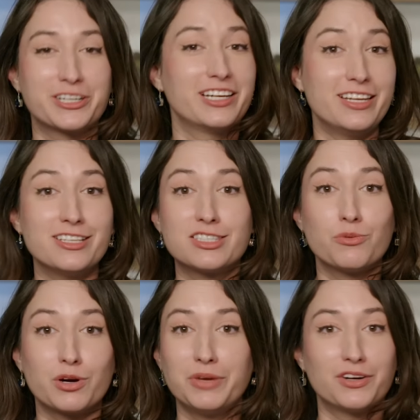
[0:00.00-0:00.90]
We're gonna need some
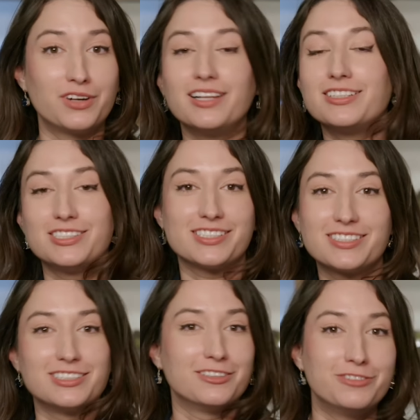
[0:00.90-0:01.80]
more
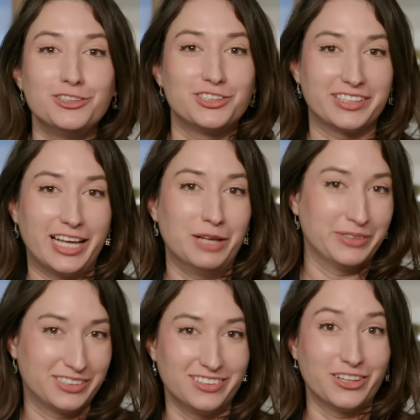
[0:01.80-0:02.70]
mineralogists in the future to help
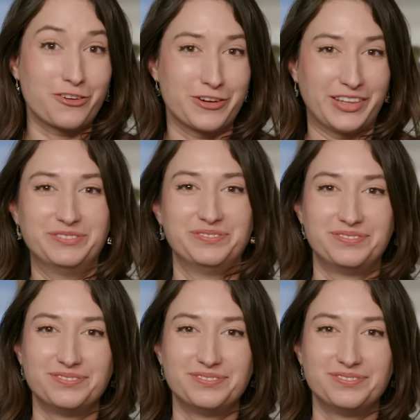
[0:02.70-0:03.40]
us look for them.